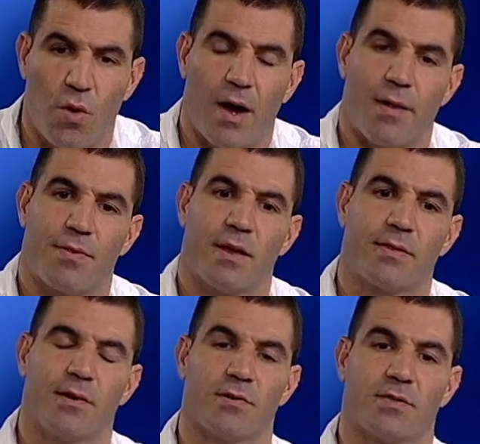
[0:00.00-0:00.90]
I think
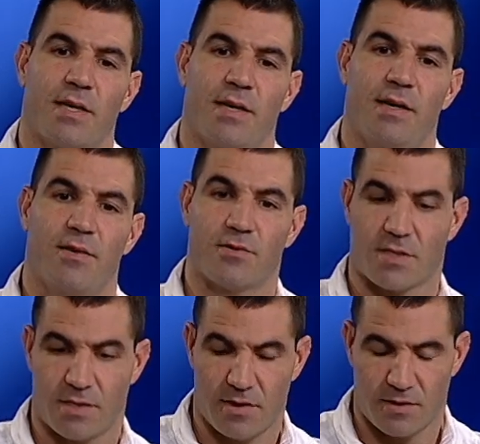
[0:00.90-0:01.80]
there's
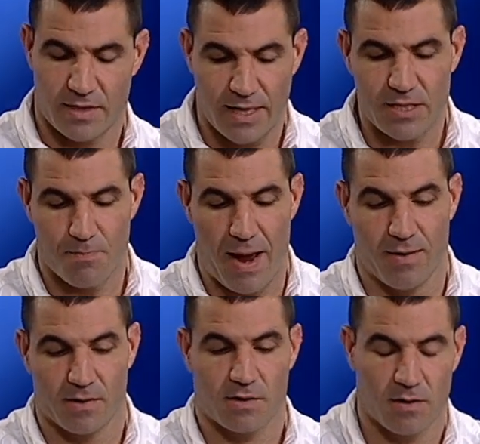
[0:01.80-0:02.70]
a nice
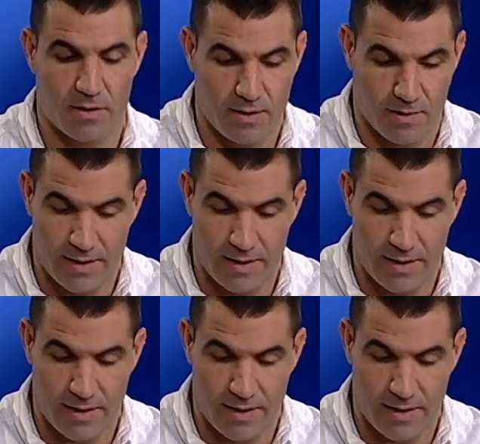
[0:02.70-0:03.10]
balance. Our